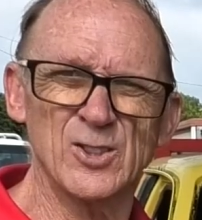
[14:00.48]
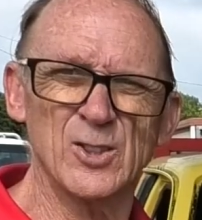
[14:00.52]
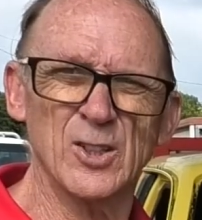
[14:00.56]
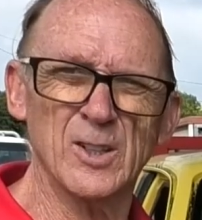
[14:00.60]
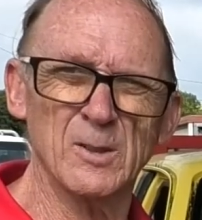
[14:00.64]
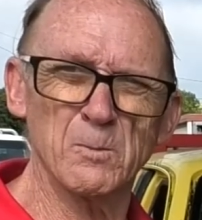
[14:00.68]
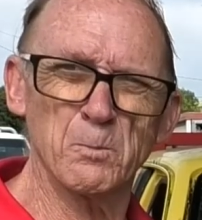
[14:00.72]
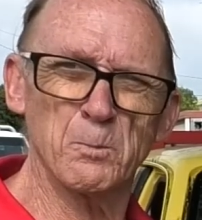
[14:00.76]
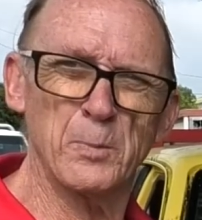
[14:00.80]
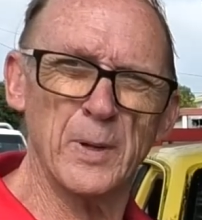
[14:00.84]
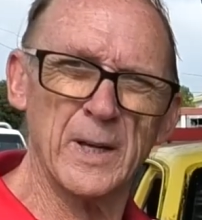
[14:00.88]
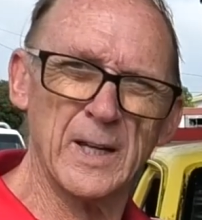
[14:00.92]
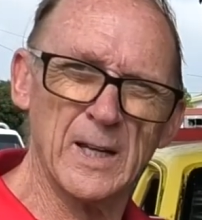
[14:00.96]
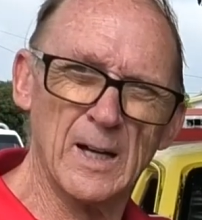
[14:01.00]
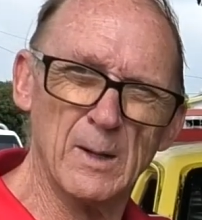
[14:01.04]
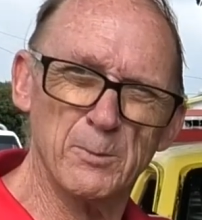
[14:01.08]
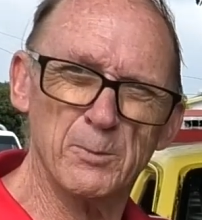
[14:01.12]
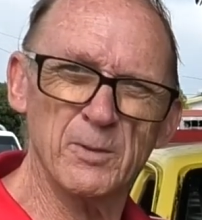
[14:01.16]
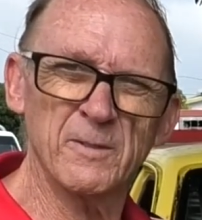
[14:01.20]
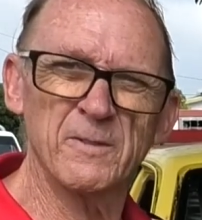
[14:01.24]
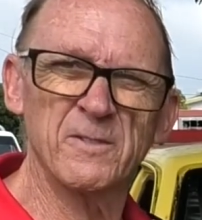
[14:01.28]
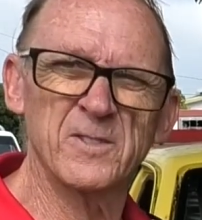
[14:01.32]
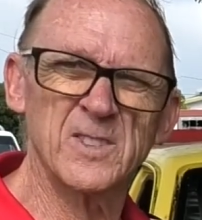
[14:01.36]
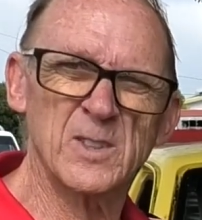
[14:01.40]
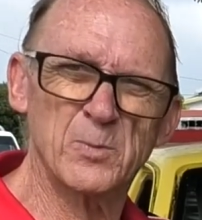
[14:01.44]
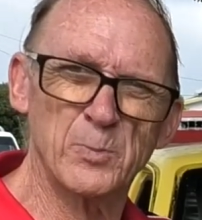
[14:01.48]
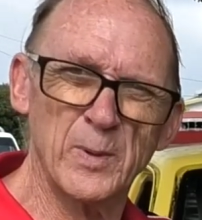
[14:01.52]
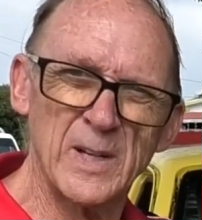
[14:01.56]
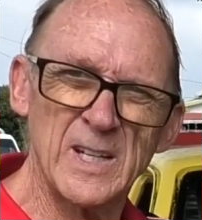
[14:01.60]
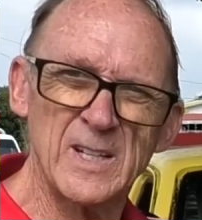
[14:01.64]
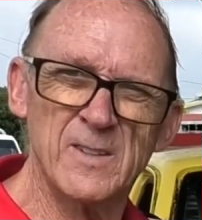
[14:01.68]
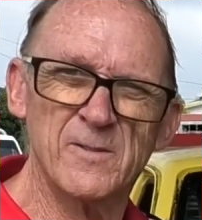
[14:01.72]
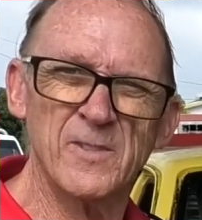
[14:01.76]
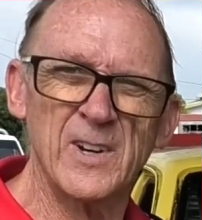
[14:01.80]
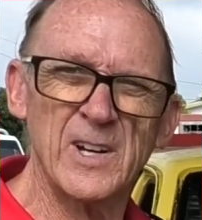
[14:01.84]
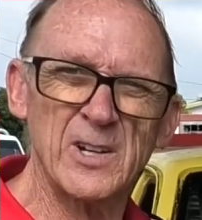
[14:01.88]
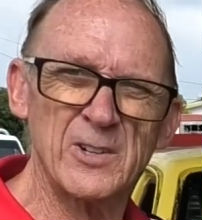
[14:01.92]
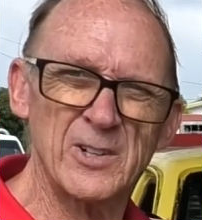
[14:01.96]
you can pick up a
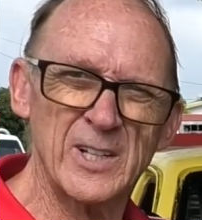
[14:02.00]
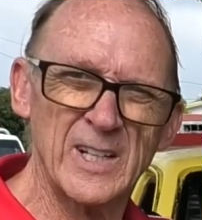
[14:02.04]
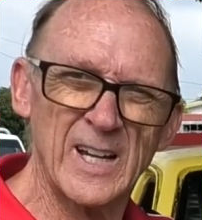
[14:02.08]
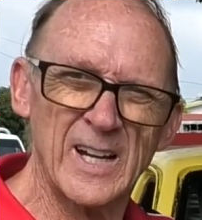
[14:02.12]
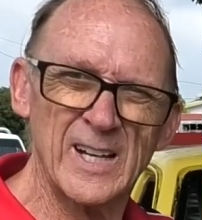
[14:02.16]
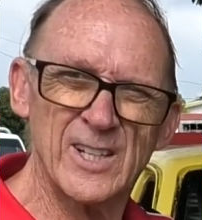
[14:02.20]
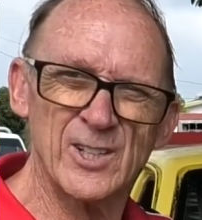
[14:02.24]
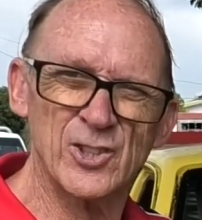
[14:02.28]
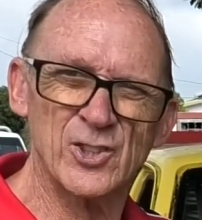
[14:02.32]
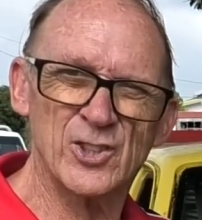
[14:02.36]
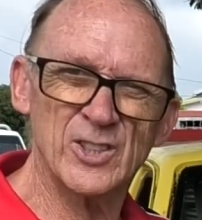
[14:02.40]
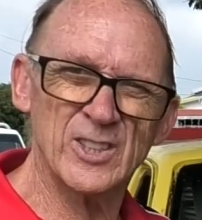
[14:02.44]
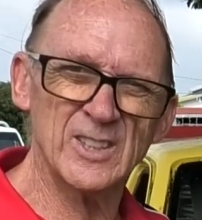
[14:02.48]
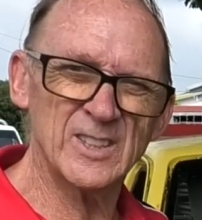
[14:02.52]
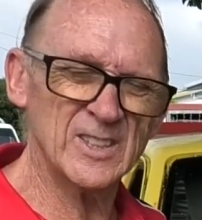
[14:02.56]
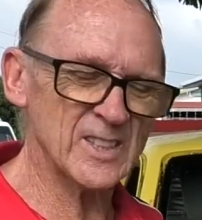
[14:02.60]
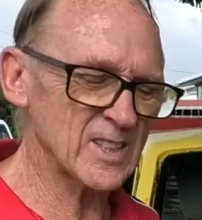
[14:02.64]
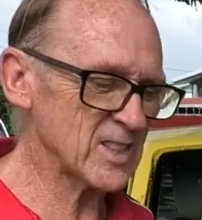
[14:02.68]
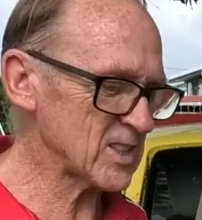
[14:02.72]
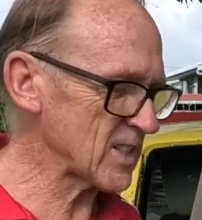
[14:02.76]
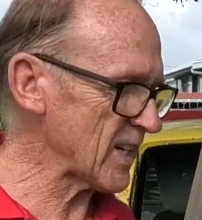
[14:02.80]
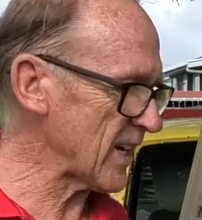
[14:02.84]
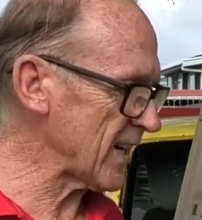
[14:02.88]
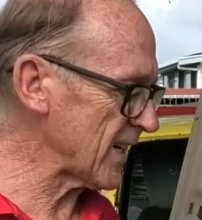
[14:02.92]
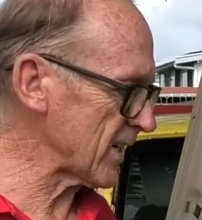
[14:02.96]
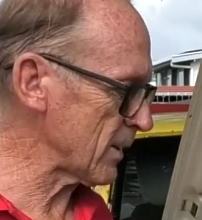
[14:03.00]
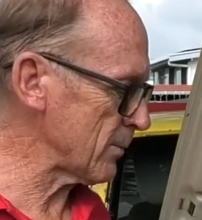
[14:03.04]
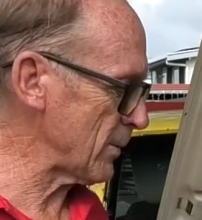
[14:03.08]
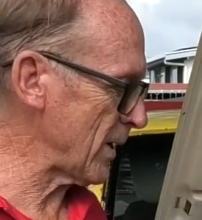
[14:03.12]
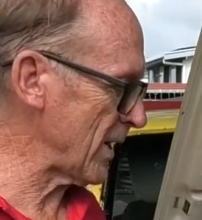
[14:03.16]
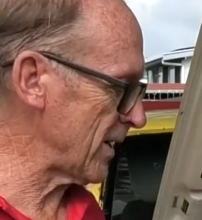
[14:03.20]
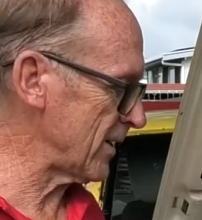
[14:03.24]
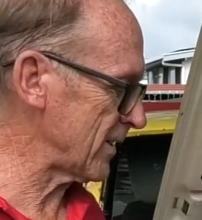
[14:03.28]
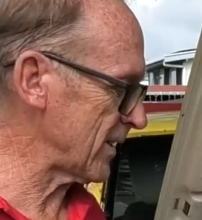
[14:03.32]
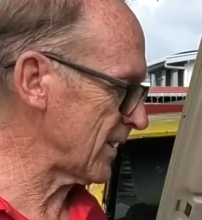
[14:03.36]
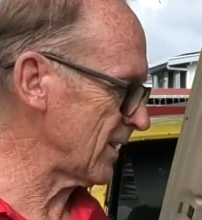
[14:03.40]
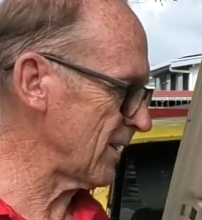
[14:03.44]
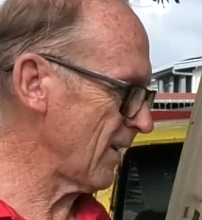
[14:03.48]
speed variation in the starter
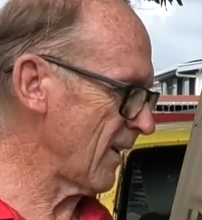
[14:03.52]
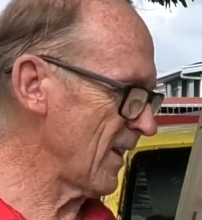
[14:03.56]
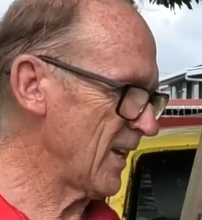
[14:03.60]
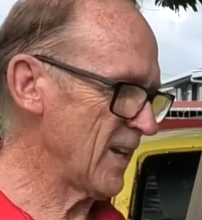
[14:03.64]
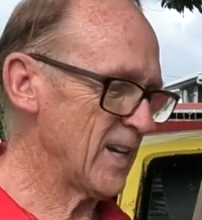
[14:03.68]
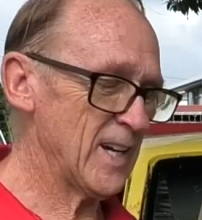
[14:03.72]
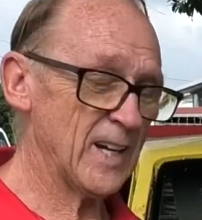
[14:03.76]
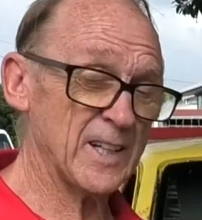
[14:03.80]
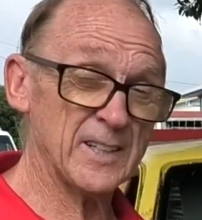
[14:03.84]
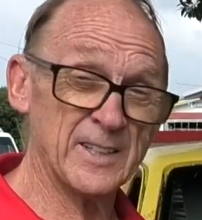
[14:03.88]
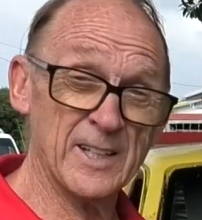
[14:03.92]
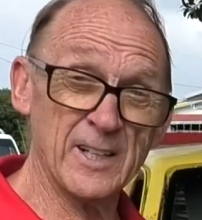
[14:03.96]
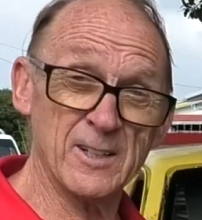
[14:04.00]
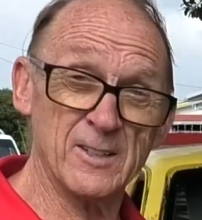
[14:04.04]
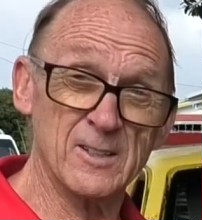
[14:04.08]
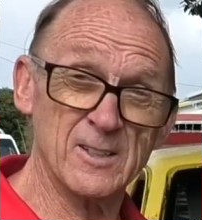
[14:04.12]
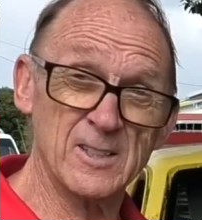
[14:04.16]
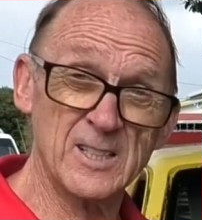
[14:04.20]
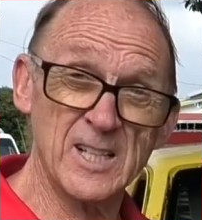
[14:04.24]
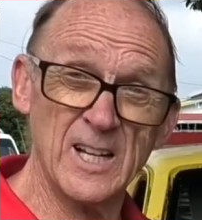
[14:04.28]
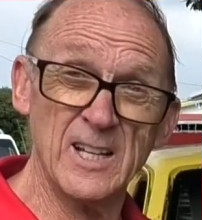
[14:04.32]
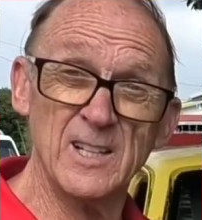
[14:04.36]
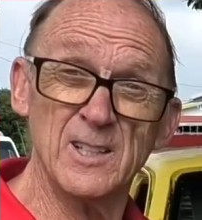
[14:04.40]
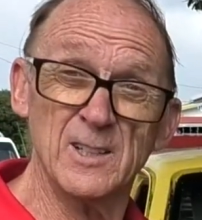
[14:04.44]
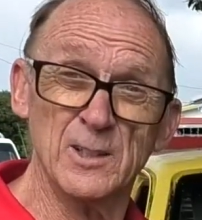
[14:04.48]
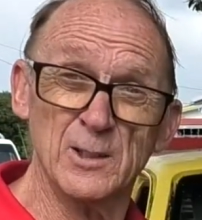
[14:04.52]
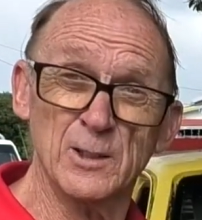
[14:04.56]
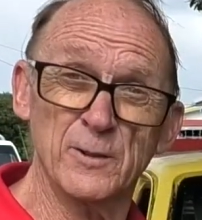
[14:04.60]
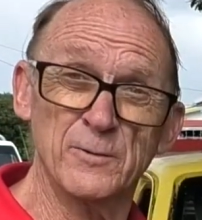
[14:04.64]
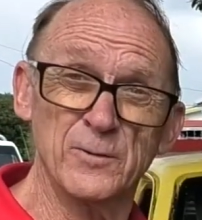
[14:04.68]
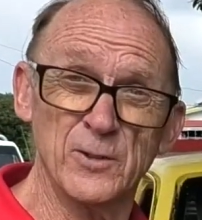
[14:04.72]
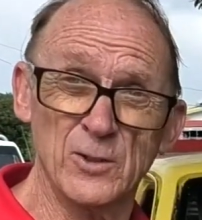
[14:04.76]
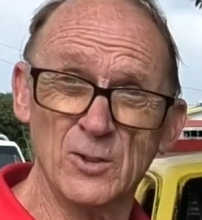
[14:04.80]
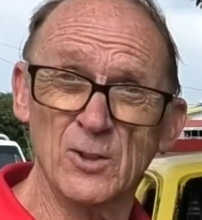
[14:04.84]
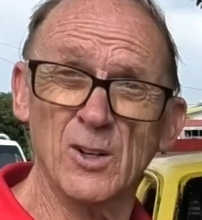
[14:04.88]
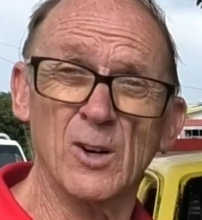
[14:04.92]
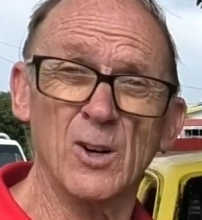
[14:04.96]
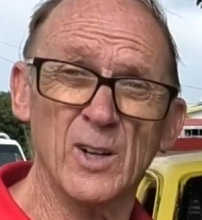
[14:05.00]
motor, and that'll tell you if
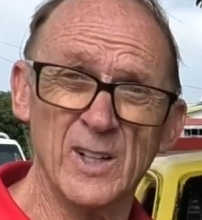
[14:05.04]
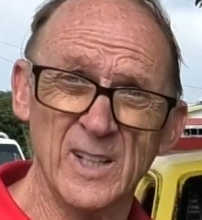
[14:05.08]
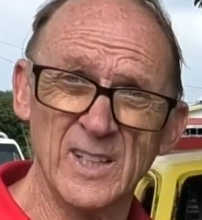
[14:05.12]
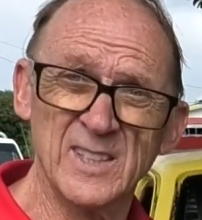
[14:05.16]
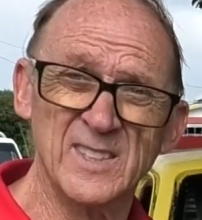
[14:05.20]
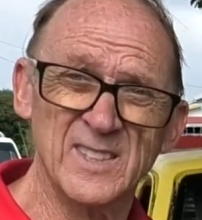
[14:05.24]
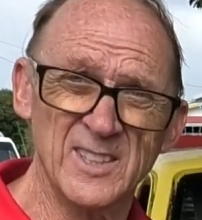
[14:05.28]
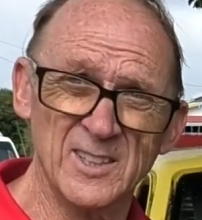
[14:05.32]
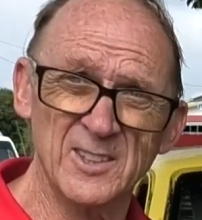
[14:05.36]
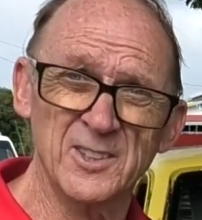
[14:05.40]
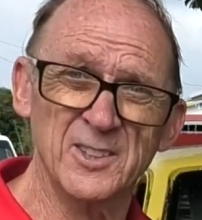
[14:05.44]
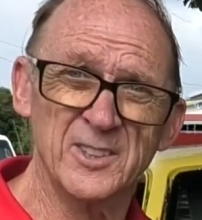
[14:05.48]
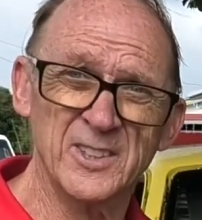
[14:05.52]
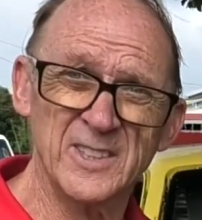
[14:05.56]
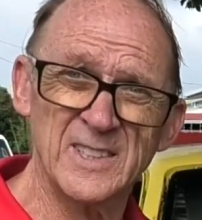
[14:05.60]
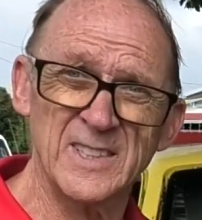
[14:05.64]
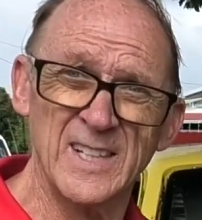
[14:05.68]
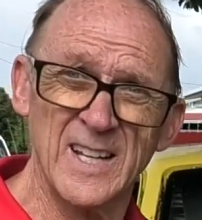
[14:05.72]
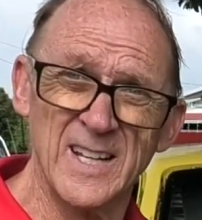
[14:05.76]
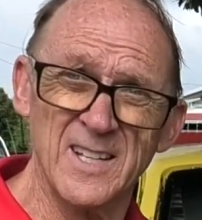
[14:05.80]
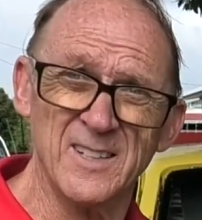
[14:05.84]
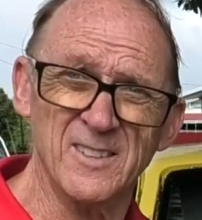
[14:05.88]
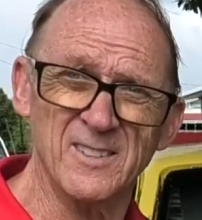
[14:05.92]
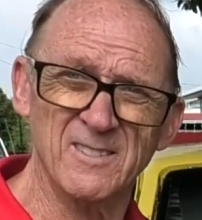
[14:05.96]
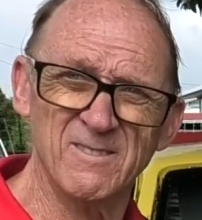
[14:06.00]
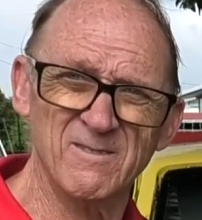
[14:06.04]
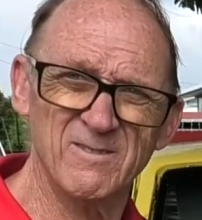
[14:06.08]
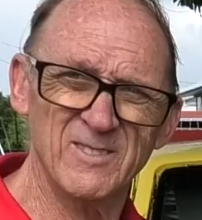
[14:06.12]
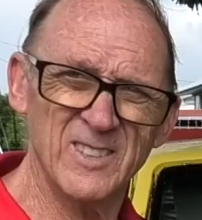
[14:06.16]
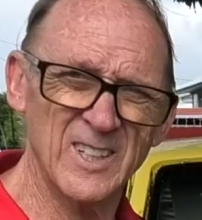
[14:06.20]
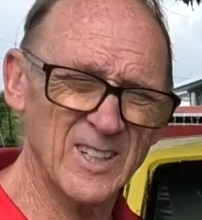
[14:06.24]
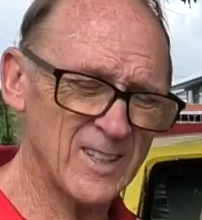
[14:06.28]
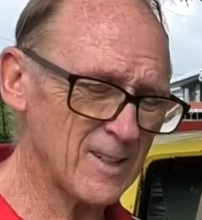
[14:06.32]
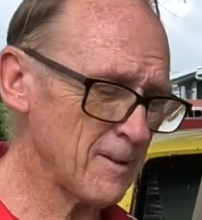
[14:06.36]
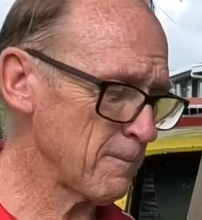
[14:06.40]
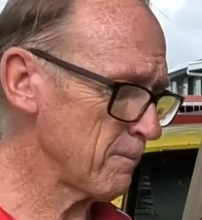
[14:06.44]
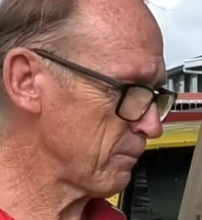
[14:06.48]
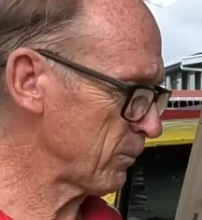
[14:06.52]
you've got a cylinder down.
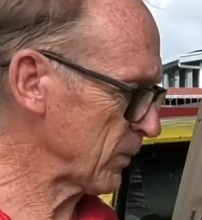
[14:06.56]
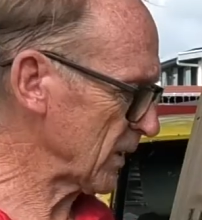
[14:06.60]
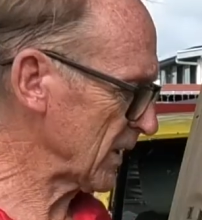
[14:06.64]
Yeah.